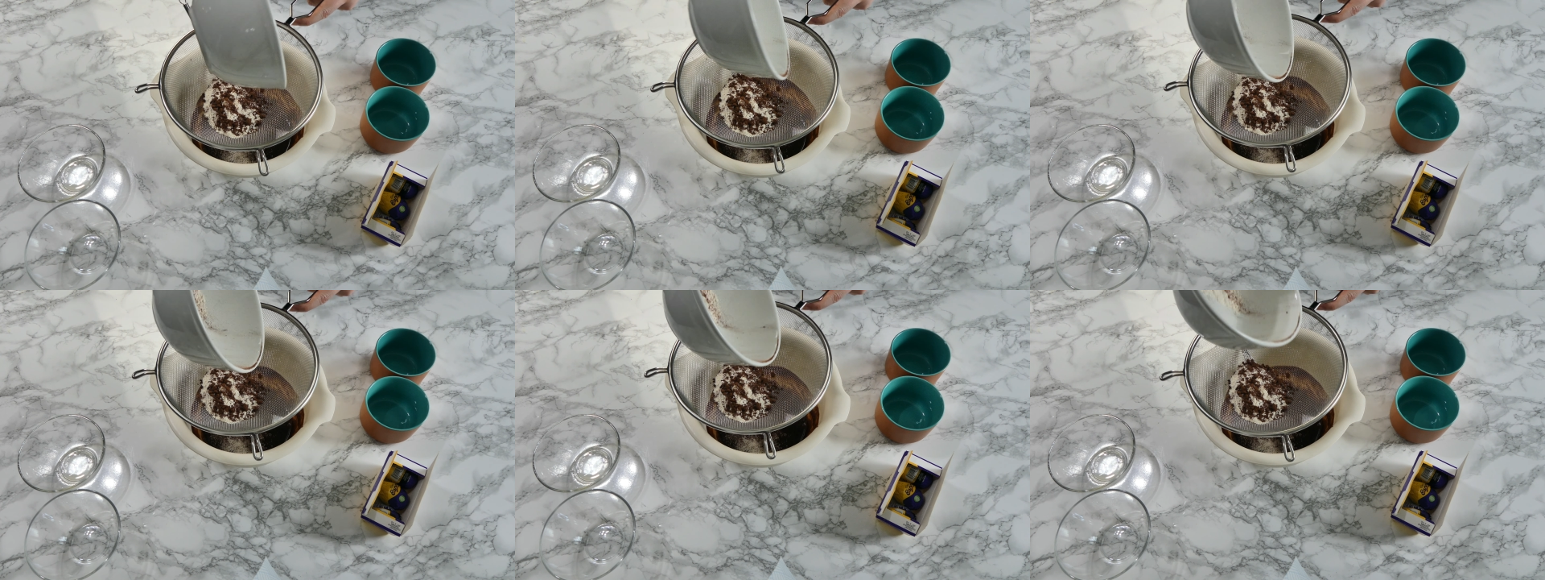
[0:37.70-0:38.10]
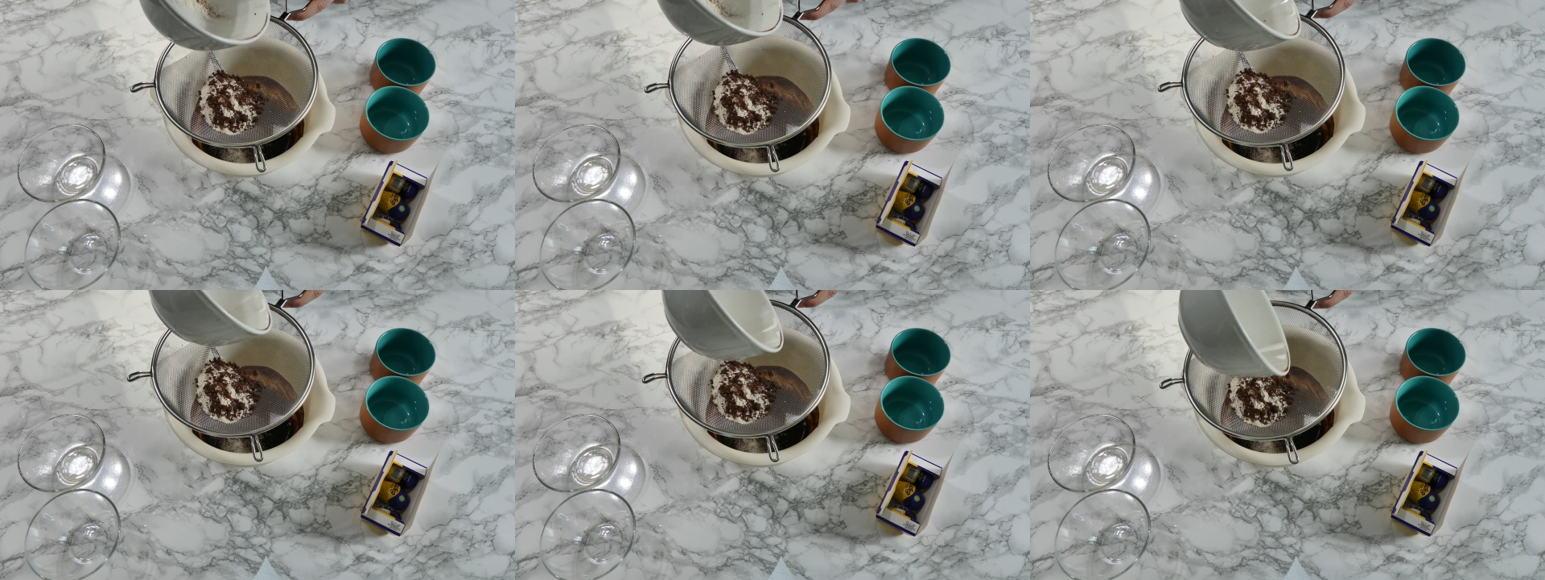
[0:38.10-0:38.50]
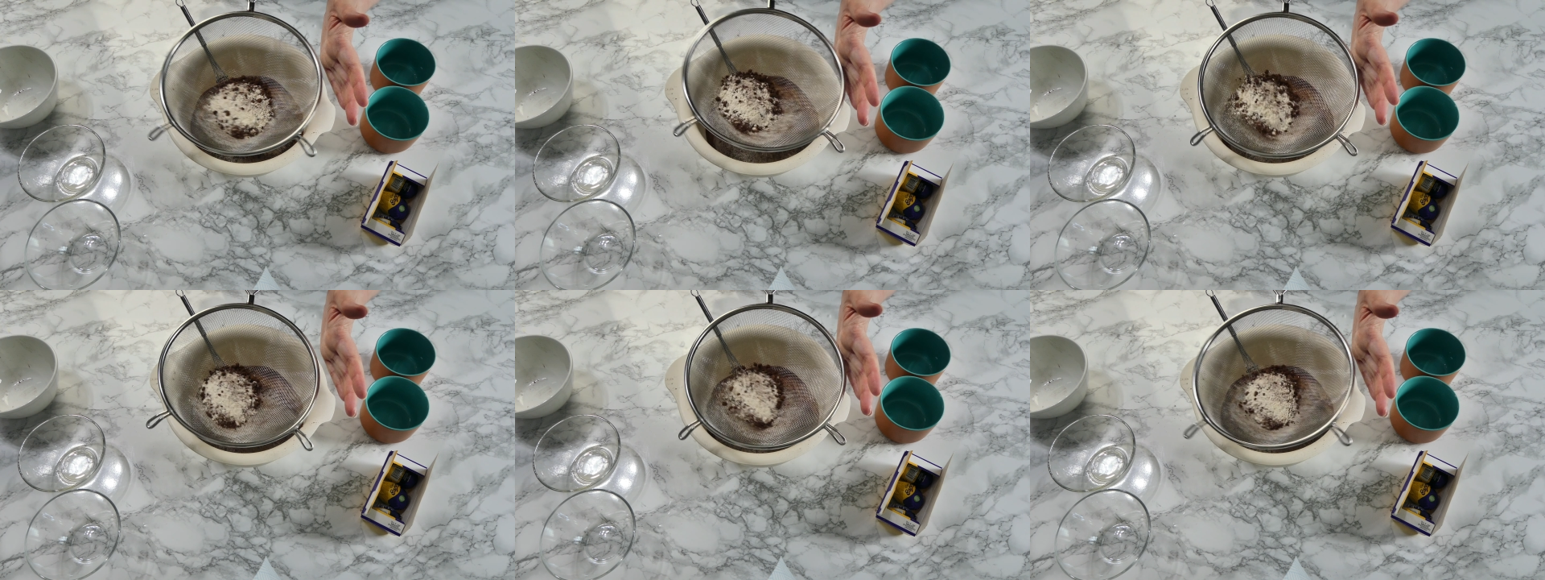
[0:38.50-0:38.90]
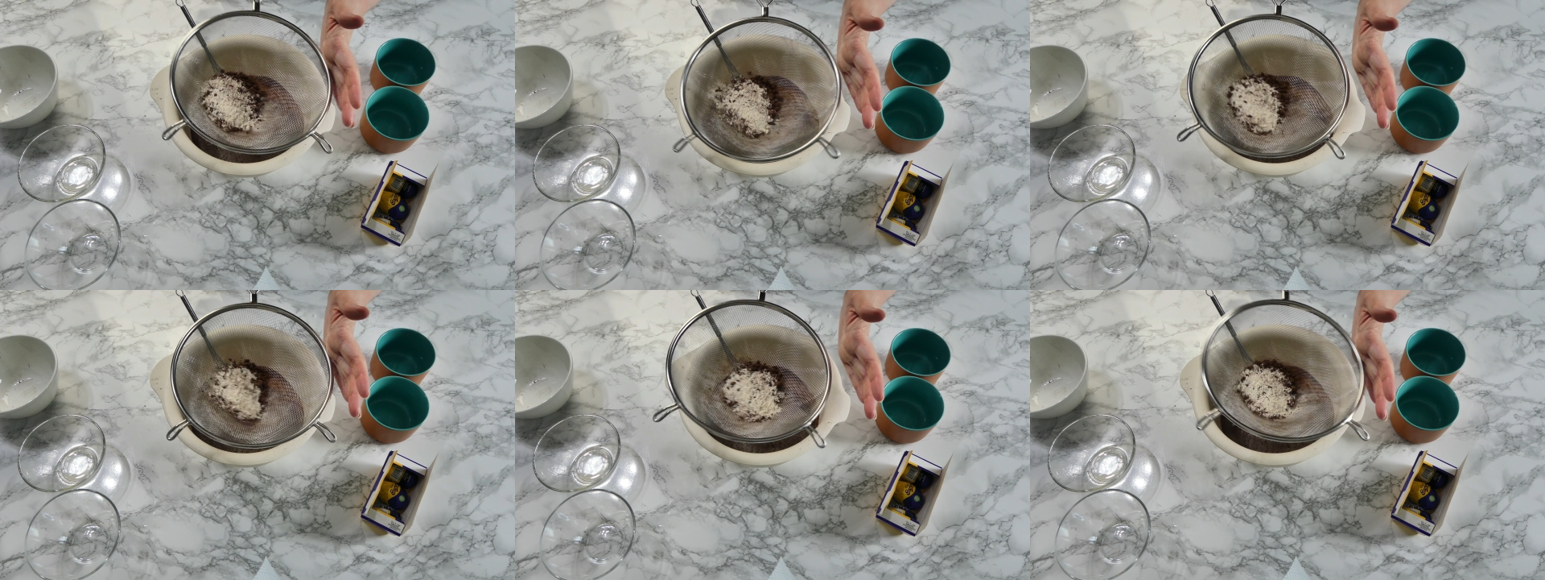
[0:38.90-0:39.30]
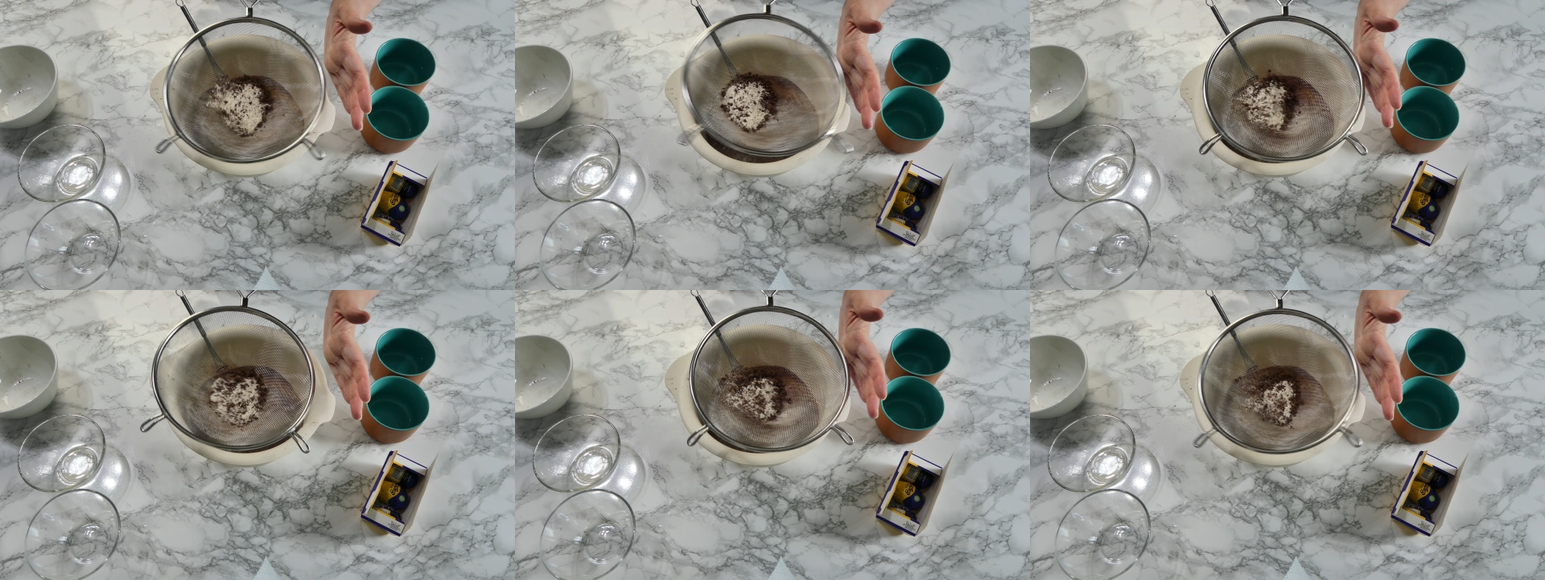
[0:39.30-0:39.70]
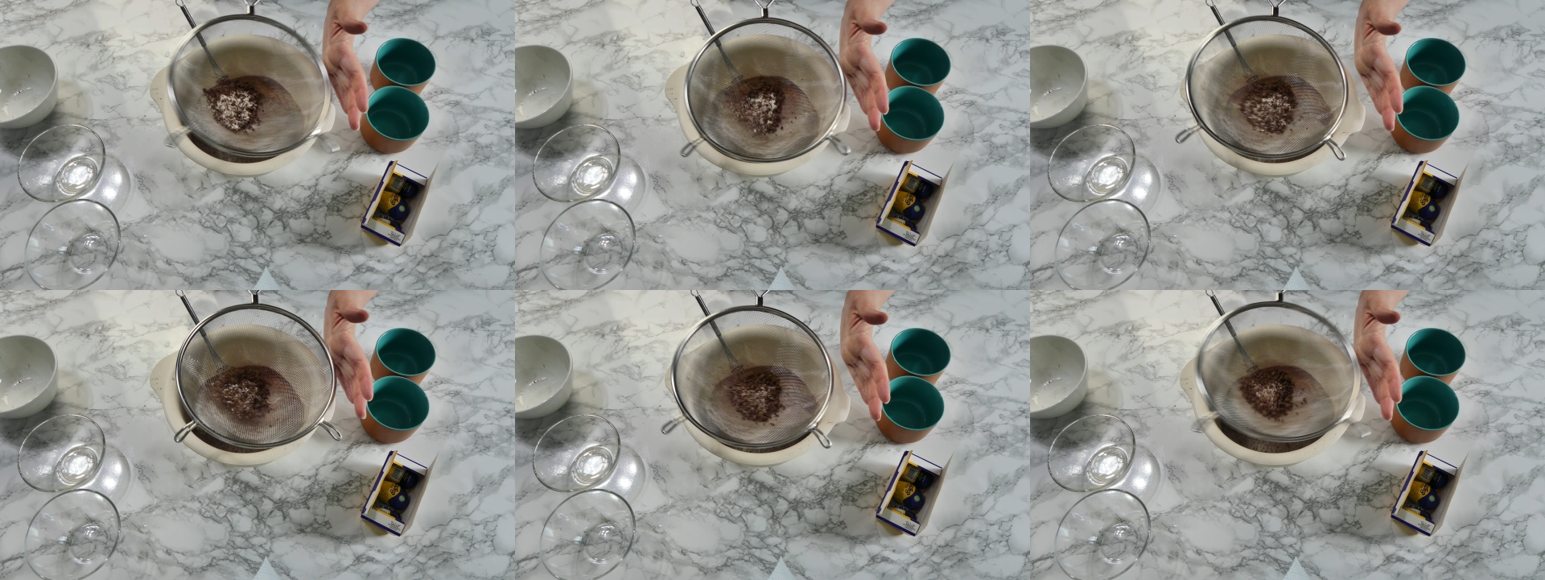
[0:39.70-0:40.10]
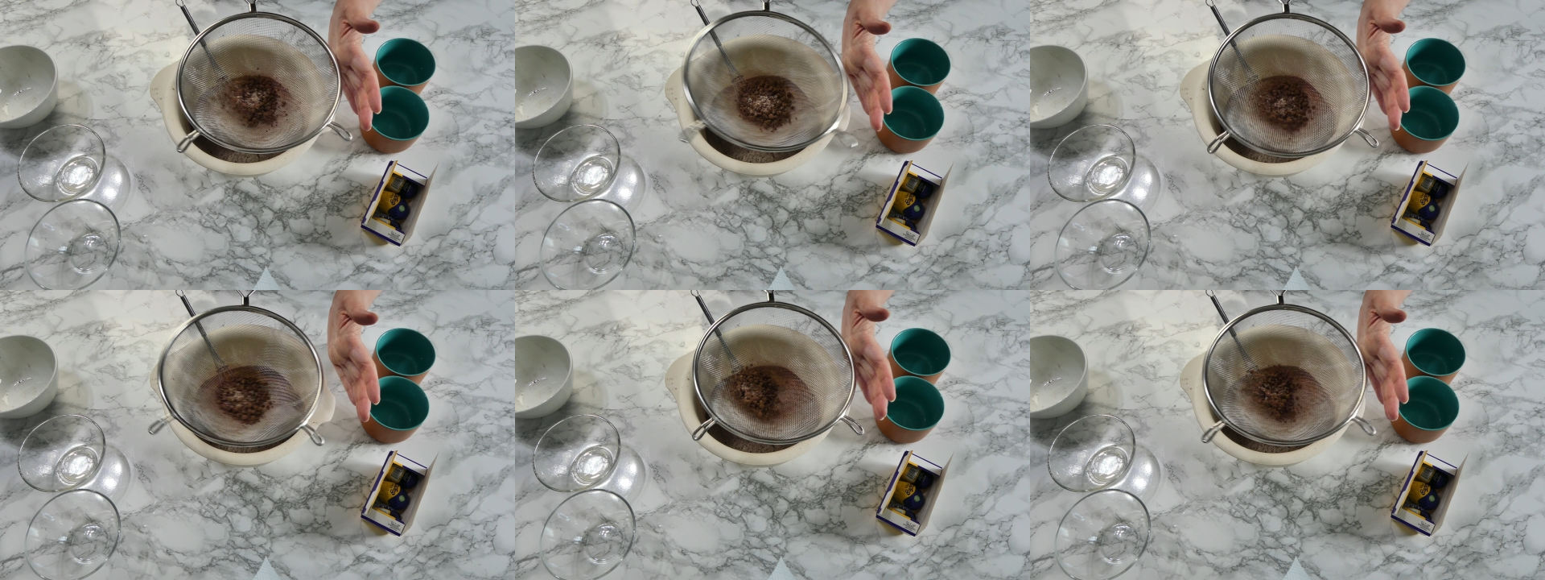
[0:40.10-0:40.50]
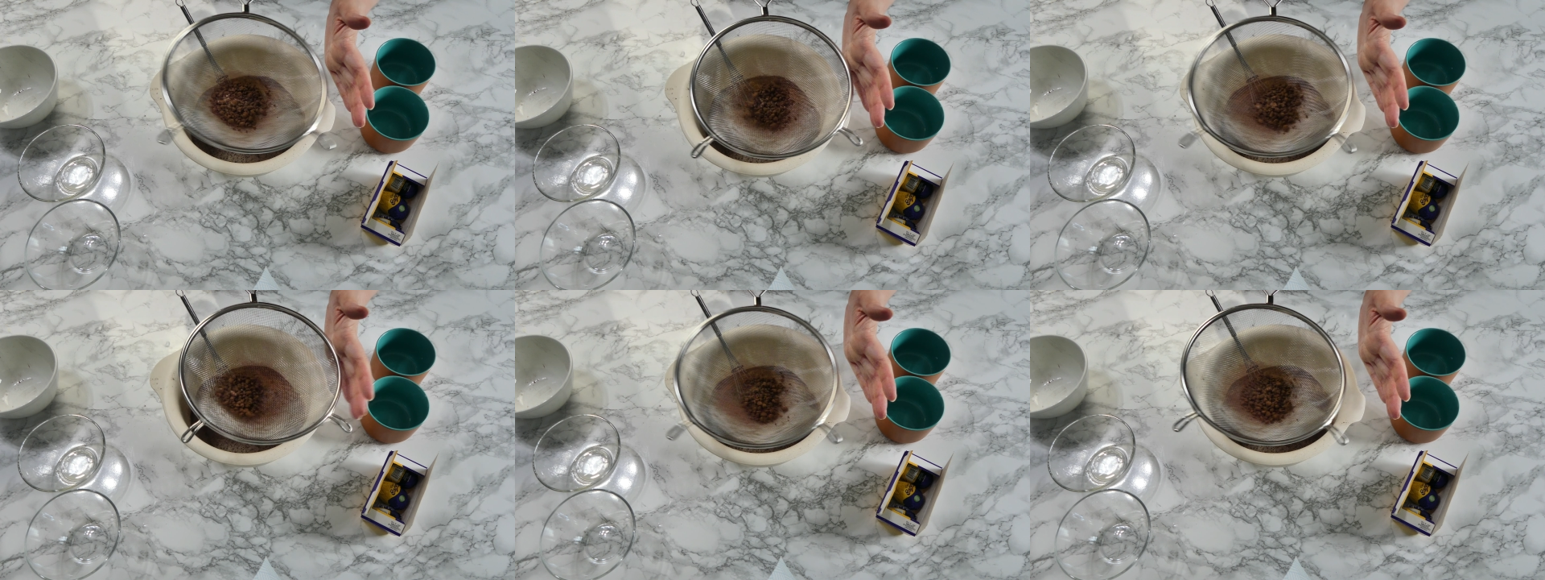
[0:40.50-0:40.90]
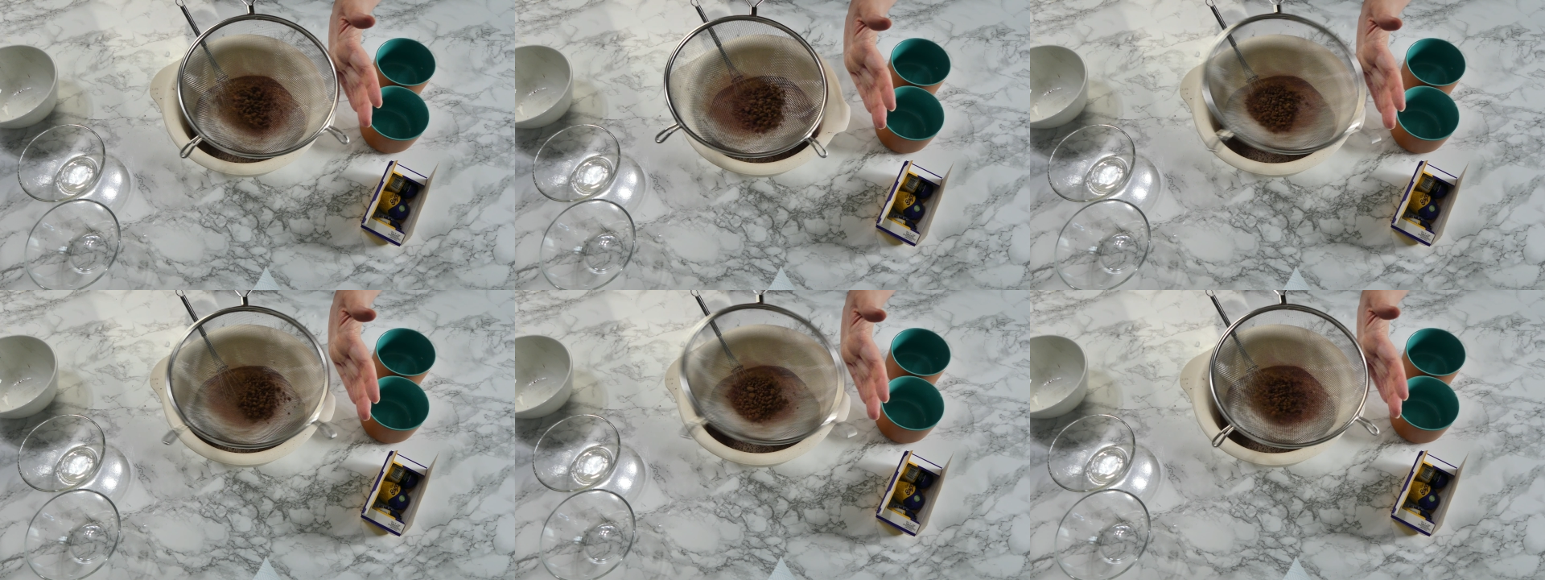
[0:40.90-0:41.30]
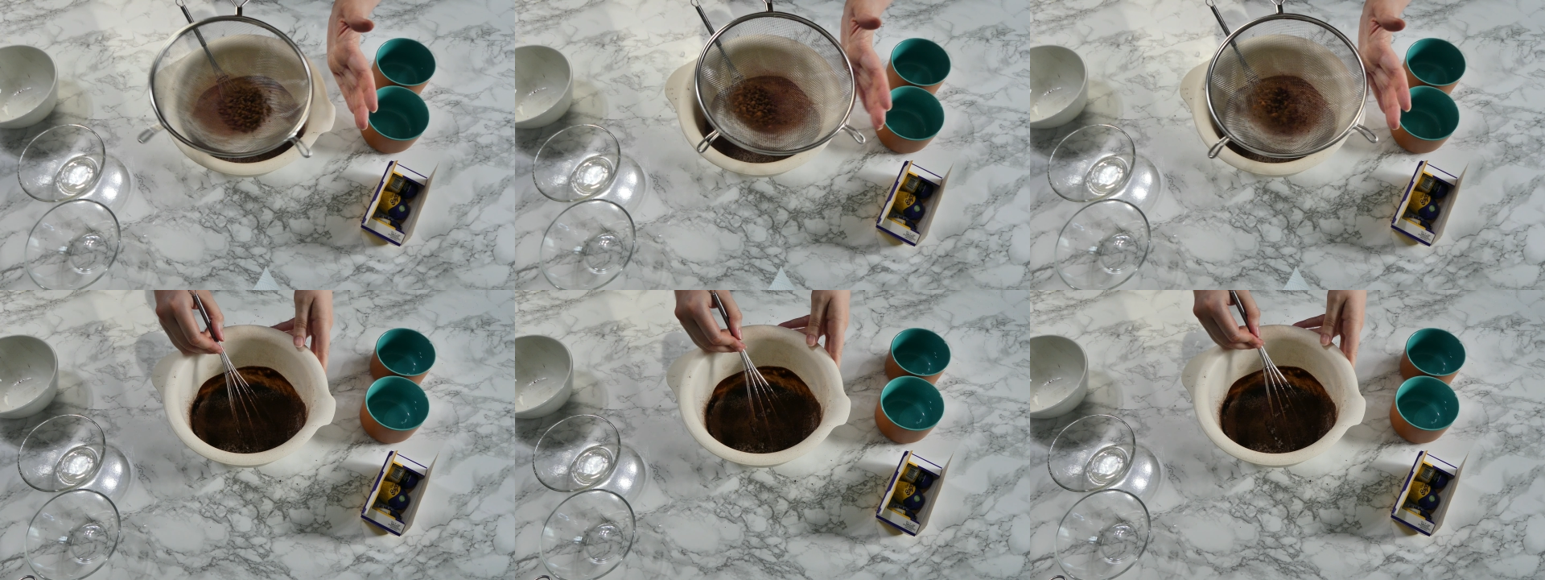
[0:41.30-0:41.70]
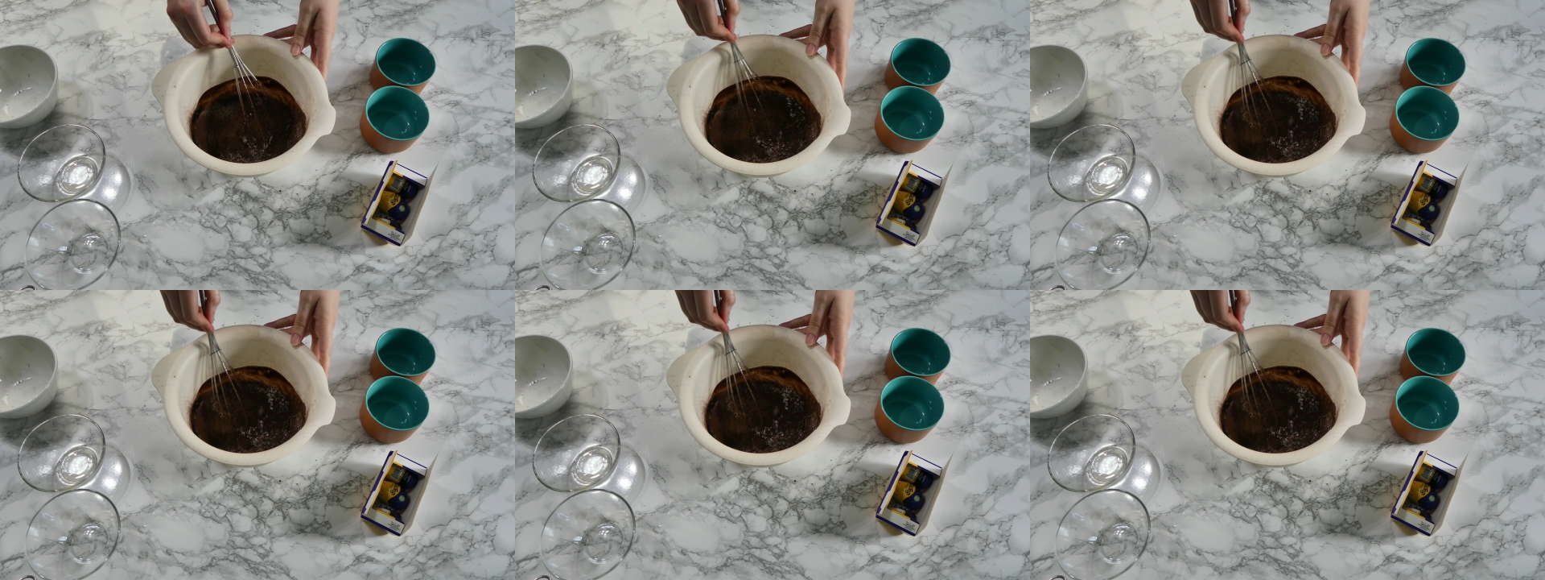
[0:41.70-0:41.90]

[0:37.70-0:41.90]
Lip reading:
[unreadable: no face in view]